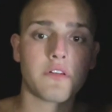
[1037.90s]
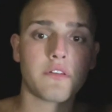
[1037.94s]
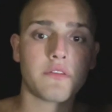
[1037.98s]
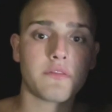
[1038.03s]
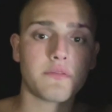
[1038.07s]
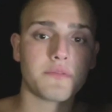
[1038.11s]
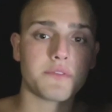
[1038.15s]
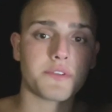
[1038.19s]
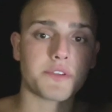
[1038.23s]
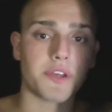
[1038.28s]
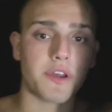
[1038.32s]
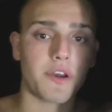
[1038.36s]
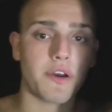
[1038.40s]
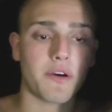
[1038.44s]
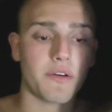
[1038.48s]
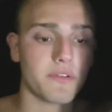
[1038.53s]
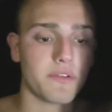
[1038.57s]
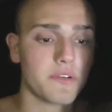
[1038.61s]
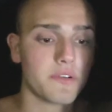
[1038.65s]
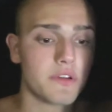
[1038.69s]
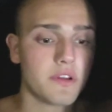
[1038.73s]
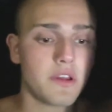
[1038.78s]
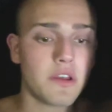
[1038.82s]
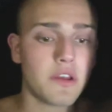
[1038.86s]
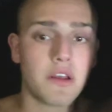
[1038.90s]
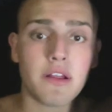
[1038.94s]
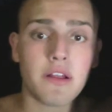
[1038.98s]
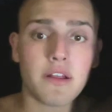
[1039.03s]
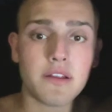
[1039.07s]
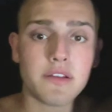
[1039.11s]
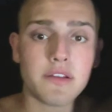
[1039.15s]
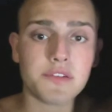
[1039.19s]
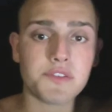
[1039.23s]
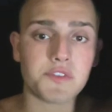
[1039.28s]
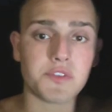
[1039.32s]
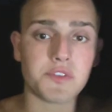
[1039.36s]
So
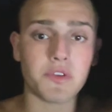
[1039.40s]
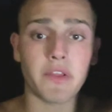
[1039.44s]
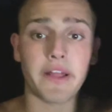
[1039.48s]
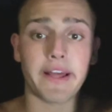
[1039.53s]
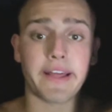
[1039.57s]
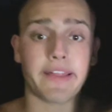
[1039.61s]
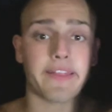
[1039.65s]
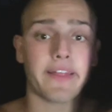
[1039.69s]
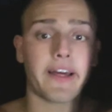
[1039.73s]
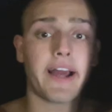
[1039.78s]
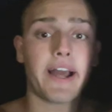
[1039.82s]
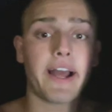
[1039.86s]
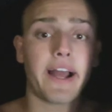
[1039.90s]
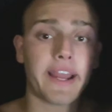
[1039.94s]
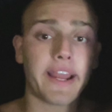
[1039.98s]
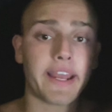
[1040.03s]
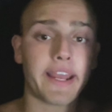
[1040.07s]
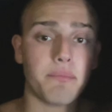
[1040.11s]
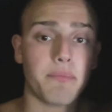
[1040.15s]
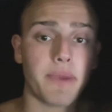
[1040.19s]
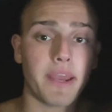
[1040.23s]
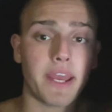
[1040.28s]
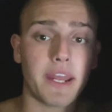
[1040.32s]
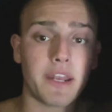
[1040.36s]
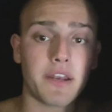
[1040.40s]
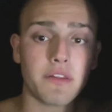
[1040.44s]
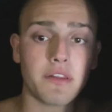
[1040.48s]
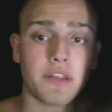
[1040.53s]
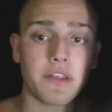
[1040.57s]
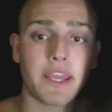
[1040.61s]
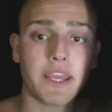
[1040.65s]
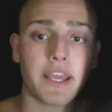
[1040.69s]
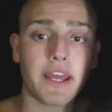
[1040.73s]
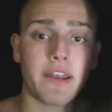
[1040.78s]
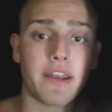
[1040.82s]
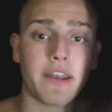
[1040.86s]
like that, I can
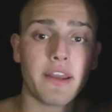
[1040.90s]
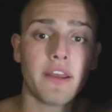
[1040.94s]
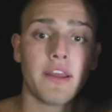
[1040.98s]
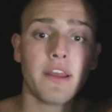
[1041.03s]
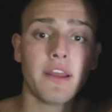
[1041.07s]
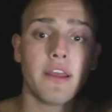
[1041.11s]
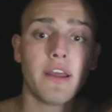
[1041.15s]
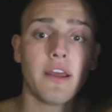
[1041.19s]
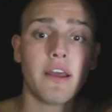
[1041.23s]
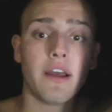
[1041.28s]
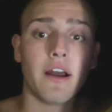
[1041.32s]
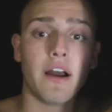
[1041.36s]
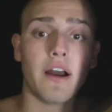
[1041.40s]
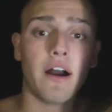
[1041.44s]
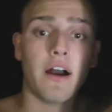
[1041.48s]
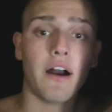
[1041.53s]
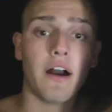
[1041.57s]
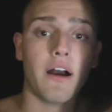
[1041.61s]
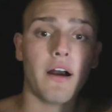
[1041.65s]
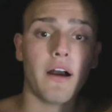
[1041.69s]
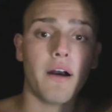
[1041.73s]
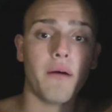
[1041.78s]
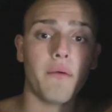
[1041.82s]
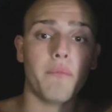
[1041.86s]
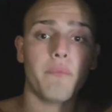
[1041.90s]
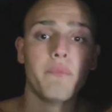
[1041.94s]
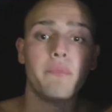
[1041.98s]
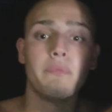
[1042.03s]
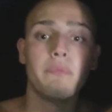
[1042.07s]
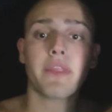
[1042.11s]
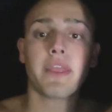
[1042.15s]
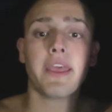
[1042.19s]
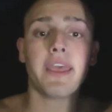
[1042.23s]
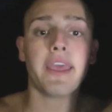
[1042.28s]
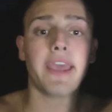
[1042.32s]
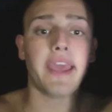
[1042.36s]
manually edit,
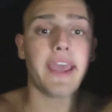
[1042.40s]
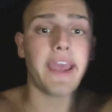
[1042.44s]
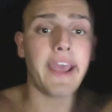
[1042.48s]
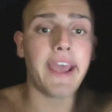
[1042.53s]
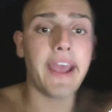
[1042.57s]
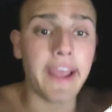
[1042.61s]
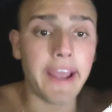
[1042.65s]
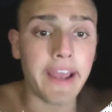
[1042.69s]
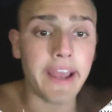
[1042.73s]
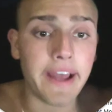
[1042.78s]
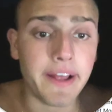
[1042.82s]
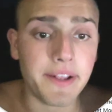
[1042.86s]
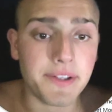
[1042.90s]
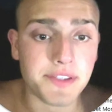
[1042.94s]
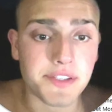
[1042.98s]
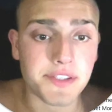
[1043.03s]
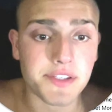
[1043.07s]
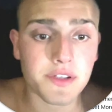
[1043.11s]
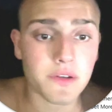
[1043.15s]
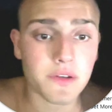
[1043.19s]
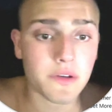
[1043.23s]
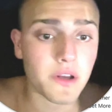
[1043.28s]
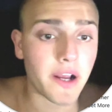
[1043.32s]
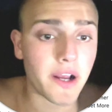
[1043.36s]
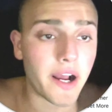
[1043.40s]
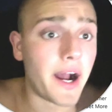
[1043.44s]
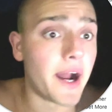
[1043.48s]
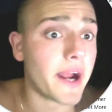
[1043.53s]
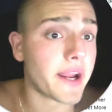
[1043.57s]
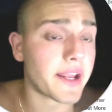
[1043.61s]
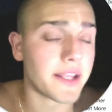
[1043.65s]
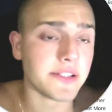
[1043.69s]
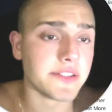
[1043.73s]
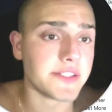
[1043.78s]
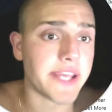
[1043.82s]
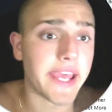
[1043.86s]
and
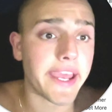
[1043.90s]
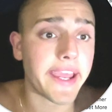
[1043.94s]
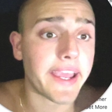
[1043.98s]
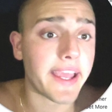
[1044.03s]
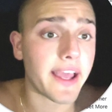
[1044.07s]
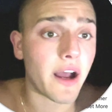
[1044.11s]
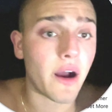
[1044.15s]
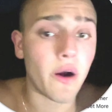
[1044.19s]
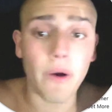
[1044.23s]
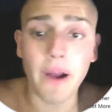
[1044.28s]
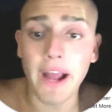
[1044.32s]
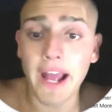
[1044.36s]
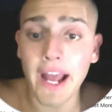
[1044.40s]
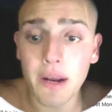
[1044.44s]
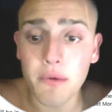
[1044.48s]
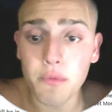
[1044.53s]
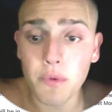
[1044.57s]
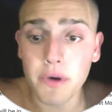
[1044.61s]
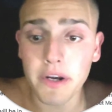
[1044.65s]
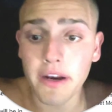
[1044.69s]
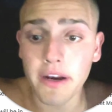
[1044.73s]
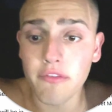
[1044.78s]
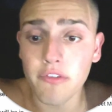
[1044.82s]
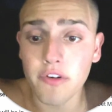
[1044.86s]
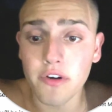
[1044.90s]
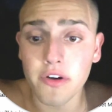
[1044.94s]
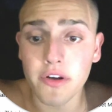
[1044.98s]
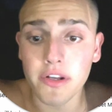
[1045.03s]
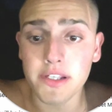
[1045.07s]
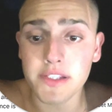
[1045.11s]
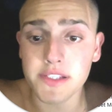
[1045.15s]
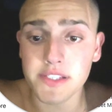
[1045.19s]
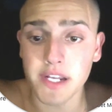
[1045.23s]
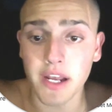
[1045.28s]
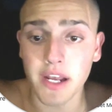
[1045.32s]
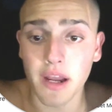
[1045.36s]
I can take out, add whatever it
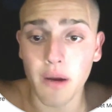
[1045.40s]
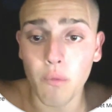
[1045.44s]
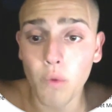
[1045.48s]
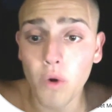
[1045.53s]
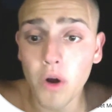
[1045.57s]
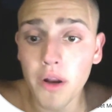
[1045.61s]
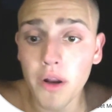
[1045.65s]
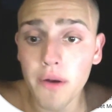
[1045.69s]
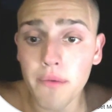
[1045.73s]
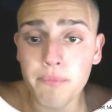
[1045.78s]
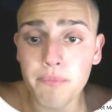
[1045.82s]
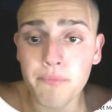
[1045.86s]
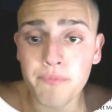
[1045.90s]
is that I want,